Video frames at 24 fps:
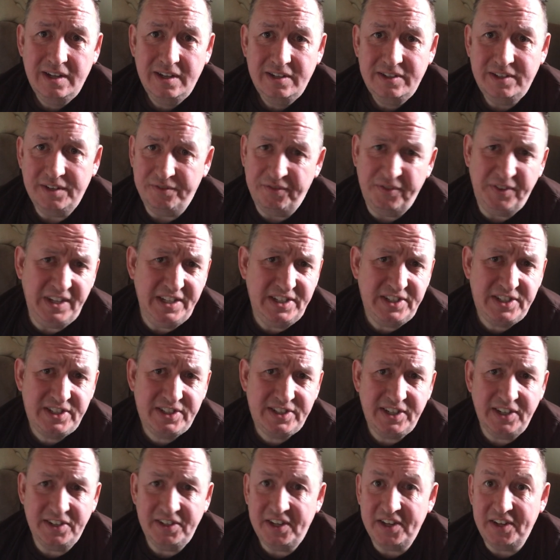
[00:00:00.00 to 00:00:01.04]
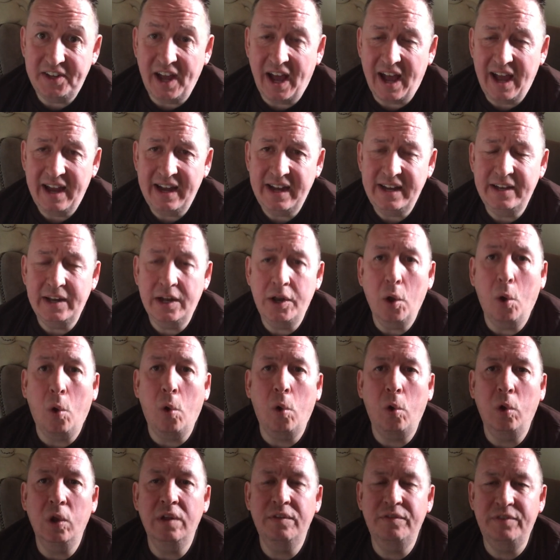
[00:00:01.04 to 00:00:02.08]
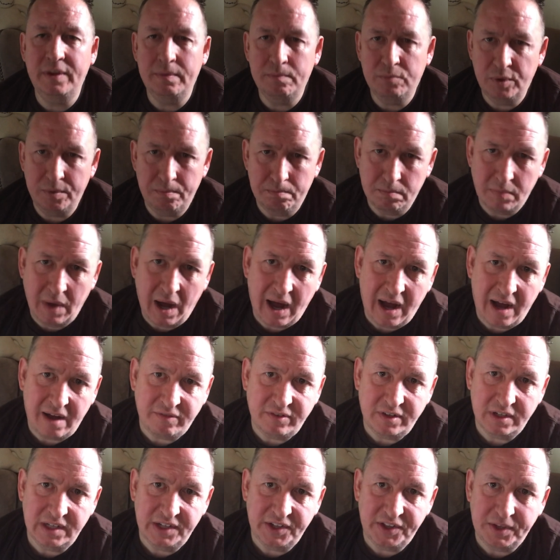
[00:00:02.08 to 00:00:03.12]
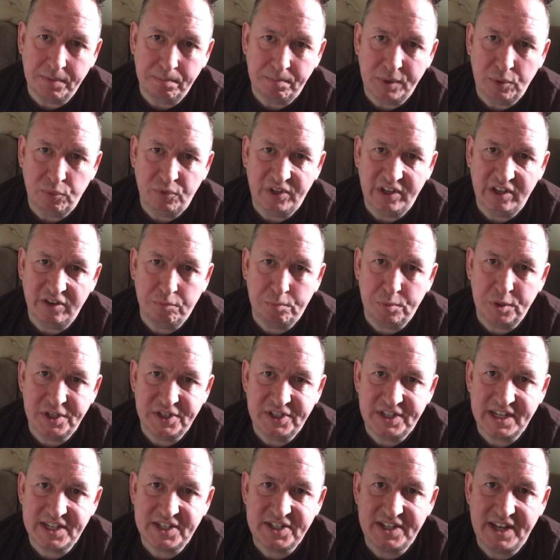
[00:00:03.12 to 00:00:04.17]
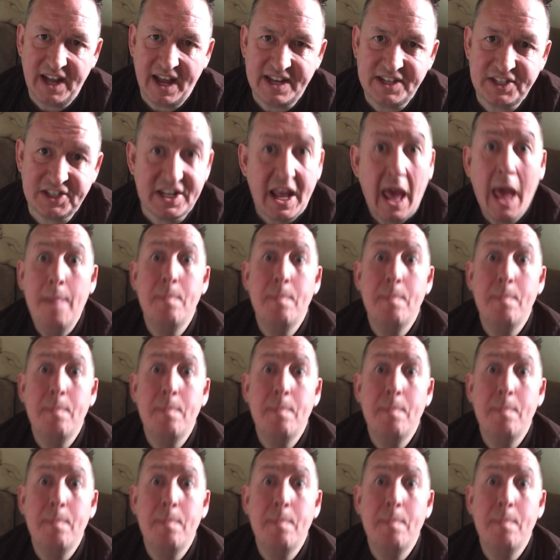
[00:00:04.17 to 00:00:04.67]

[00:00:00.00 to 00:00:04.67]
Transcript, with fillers: to feast and to dine, and all of them would marvel at the beauty of Princess Nest.